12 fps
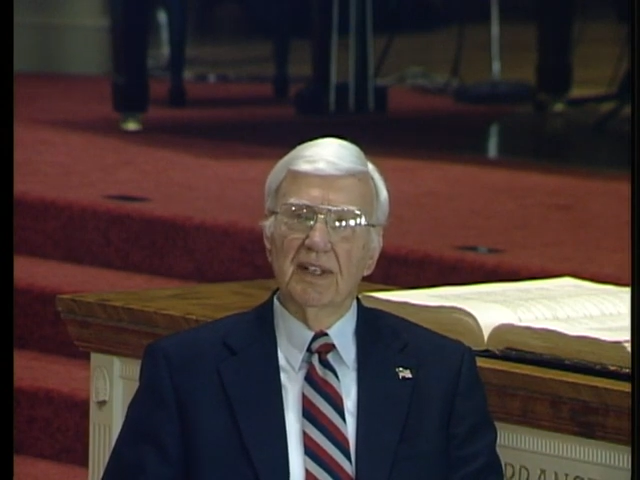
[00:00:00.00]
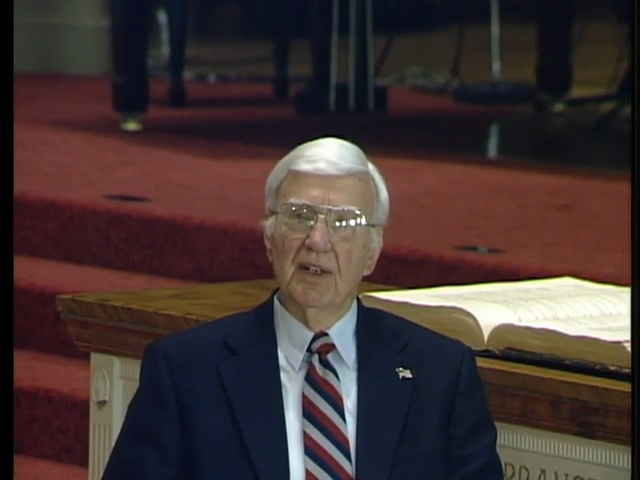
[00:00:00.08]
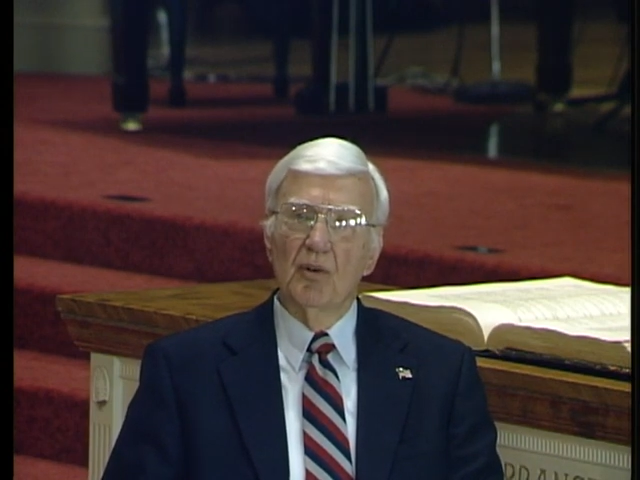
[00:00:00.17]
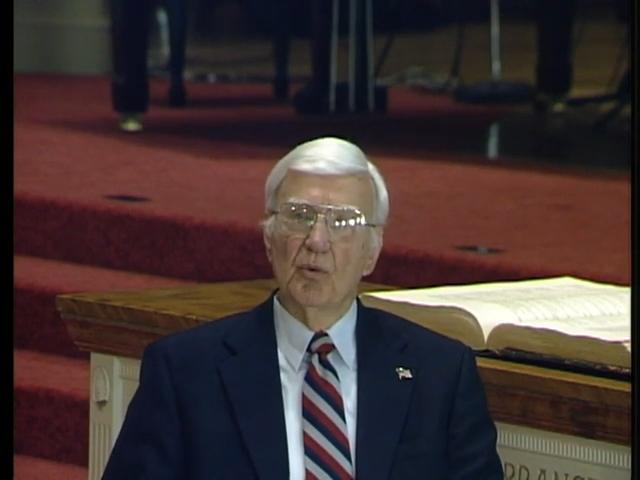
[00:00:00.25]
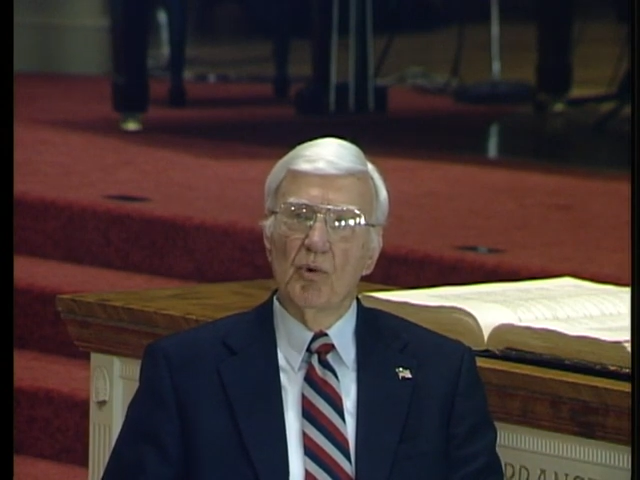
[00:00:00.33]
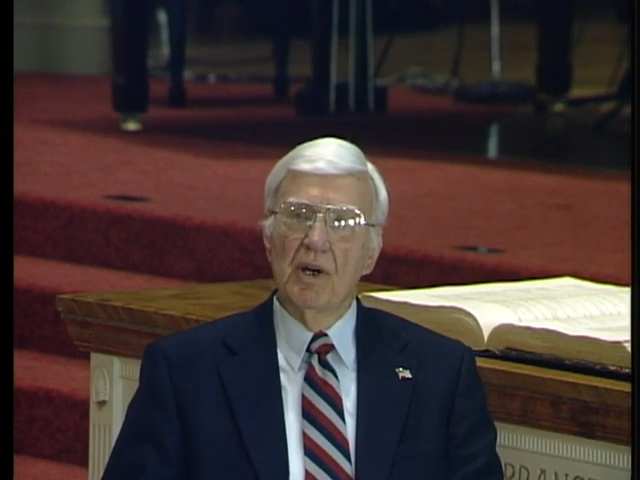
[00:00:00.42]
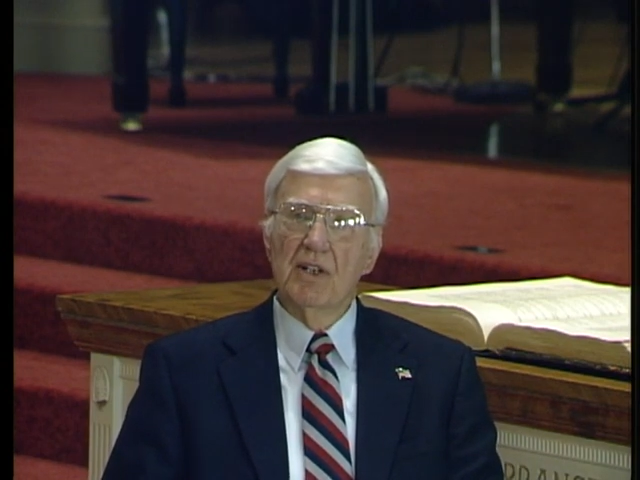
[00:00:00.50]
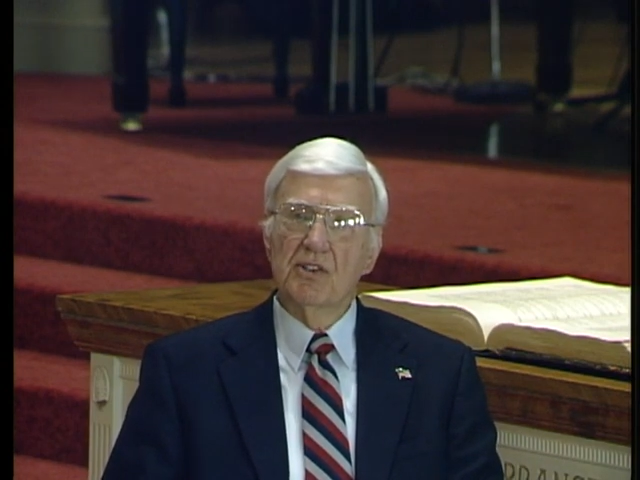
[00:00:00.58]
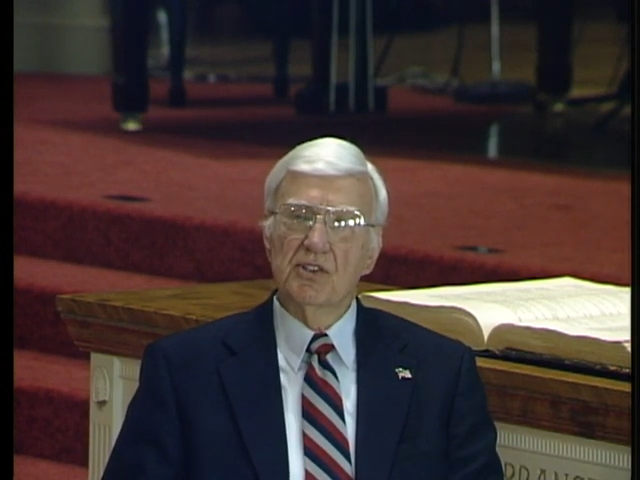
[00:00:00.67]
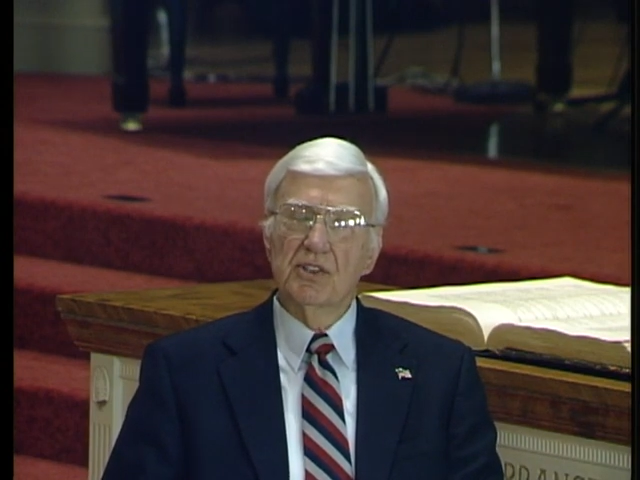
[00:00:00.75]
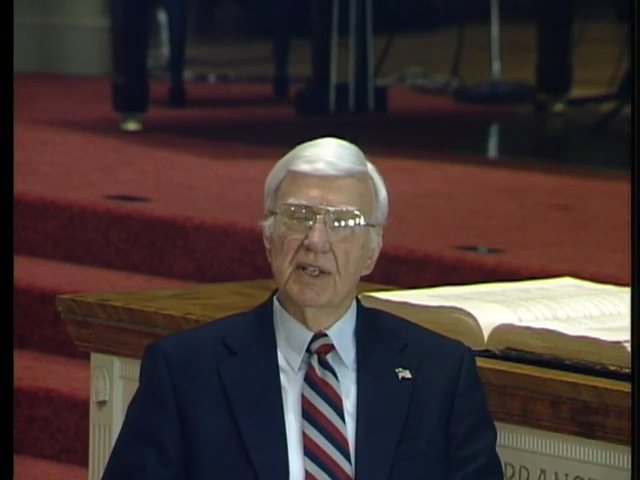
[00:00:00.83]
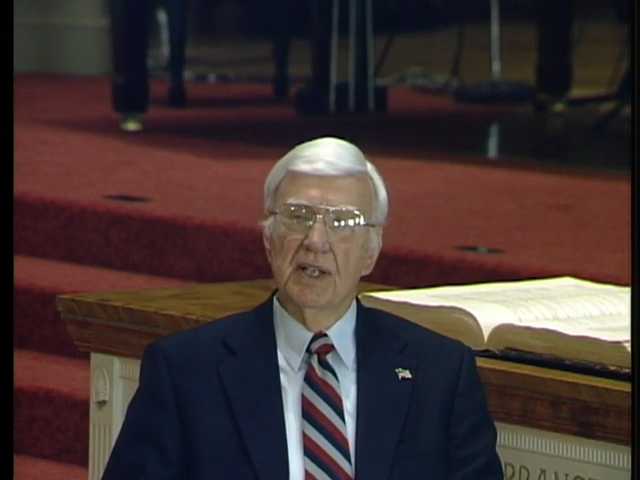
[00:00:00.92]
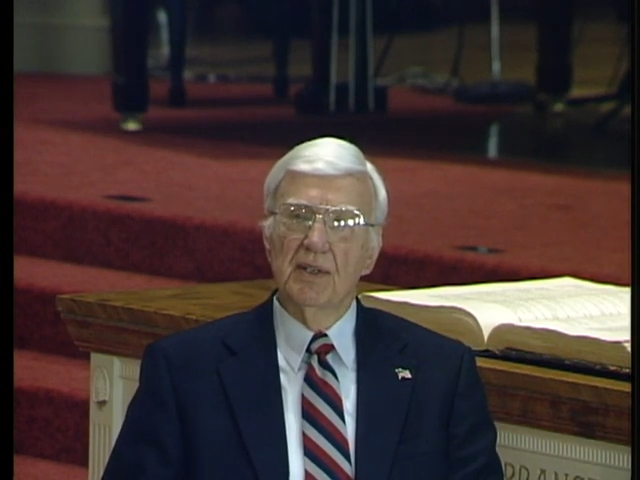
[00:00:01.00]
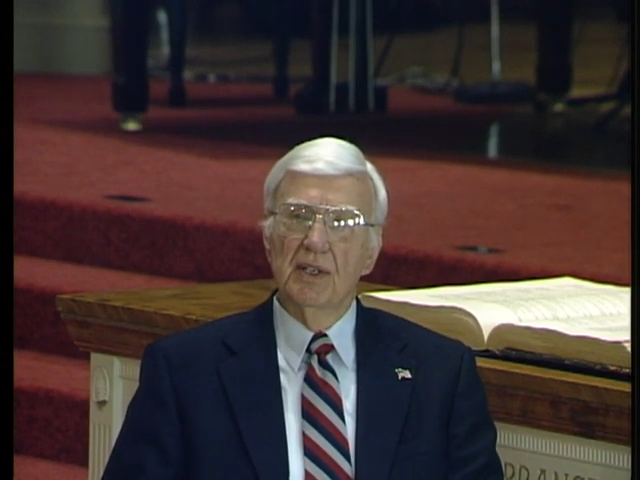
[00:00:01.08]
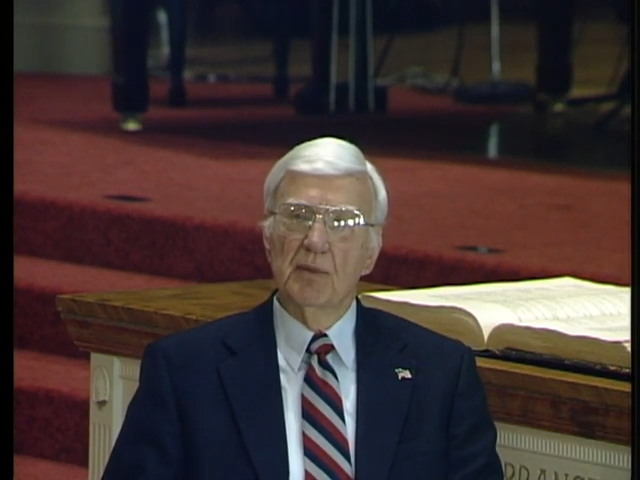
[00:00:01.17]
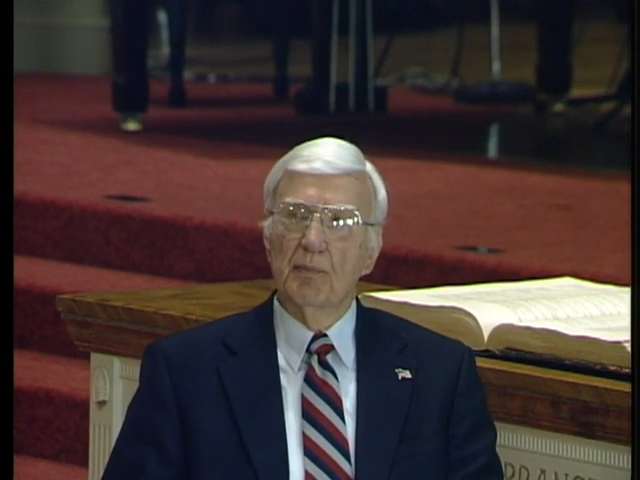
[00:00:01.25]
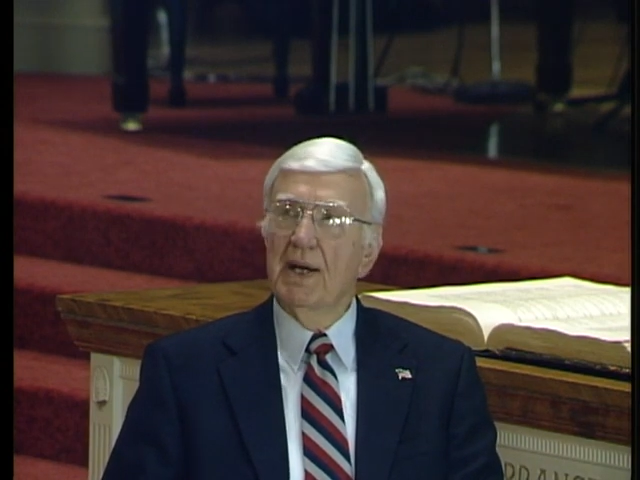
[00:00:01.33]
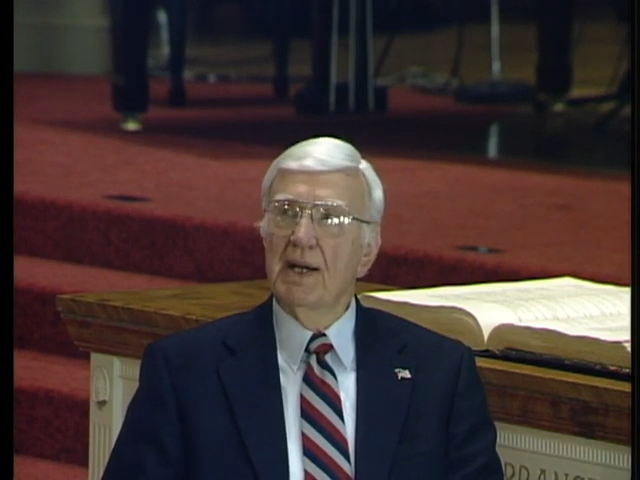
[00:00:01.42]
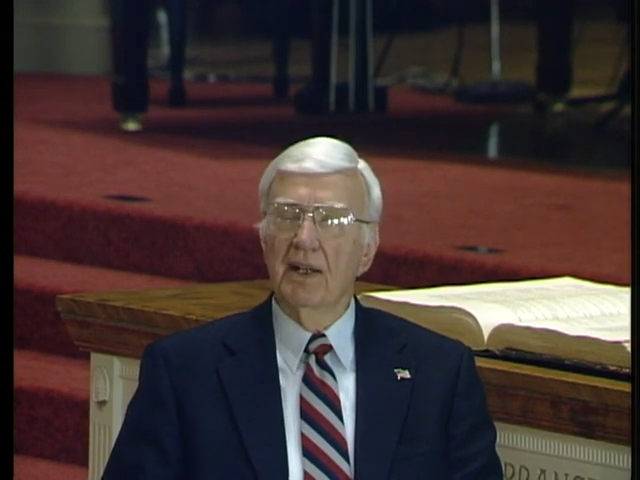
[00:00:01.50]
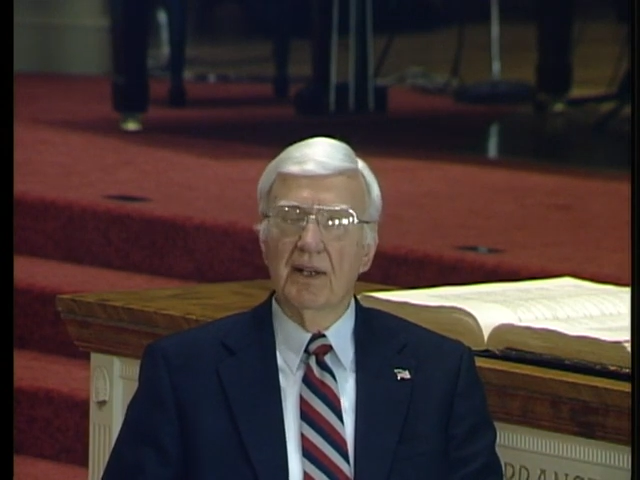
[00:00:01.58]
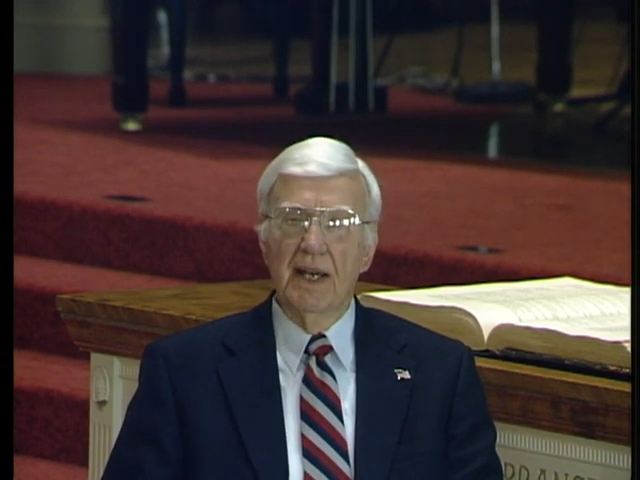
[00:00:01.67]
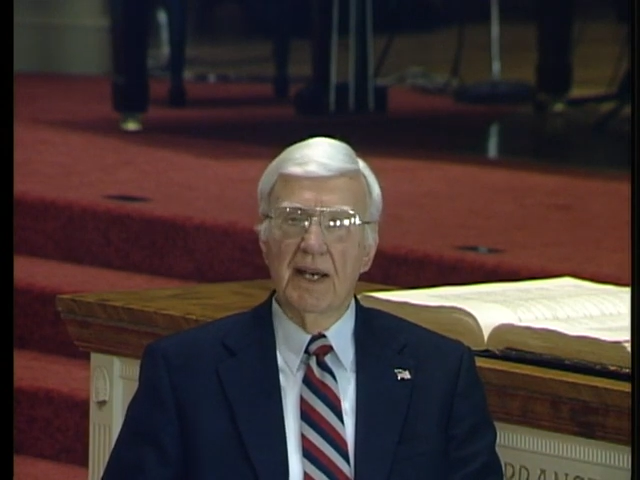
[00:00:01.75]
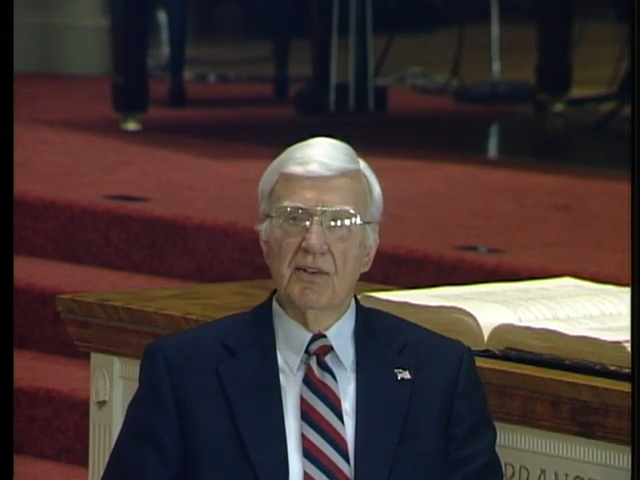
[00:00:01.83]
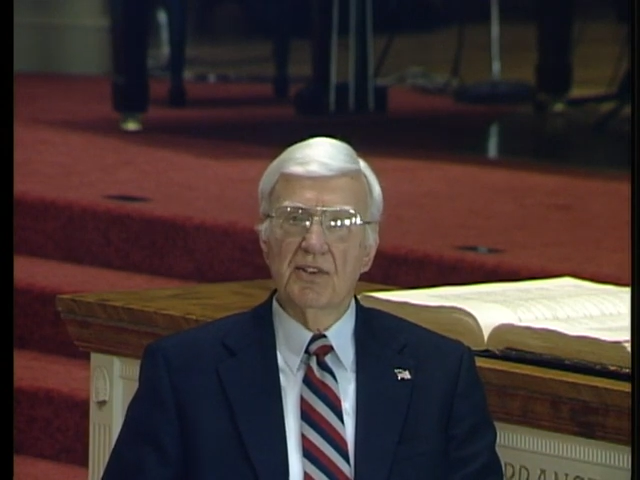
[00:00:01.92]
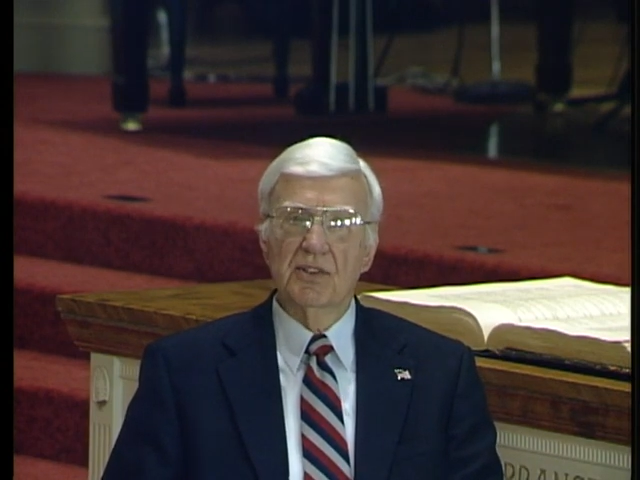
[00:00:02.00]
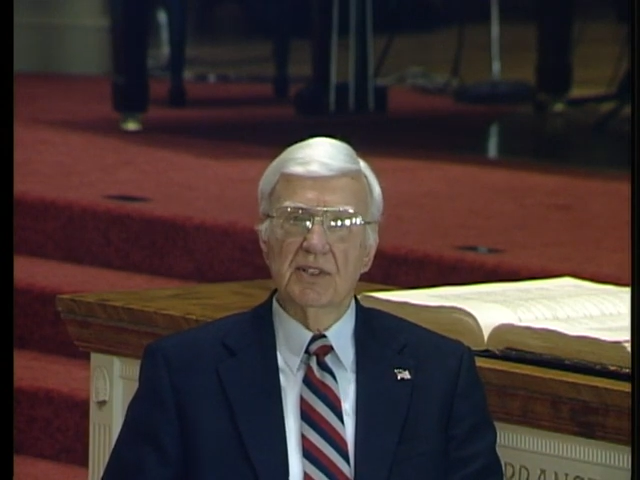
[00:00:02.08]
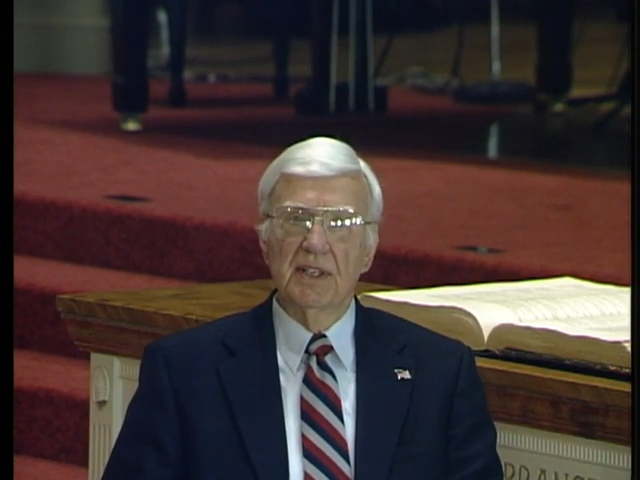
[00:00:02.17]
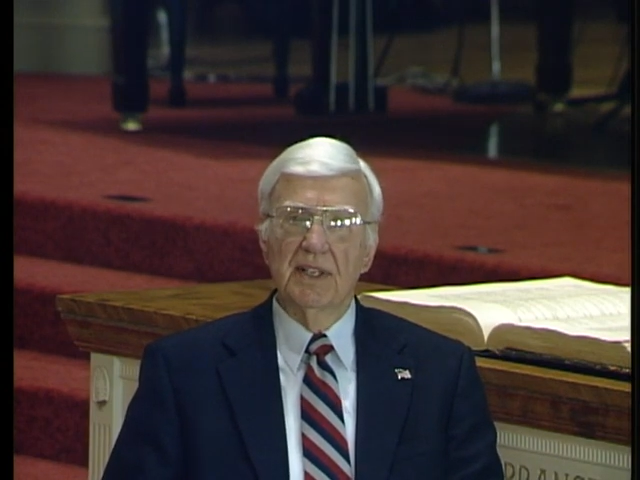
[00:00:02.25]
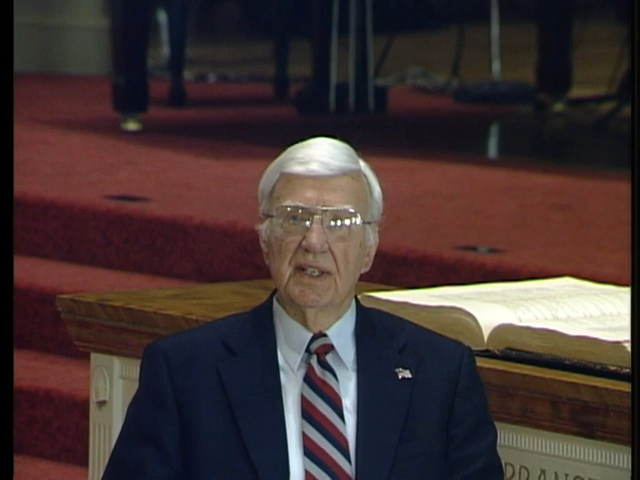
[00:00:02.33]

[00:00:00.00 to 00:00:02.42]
watch in the pilot house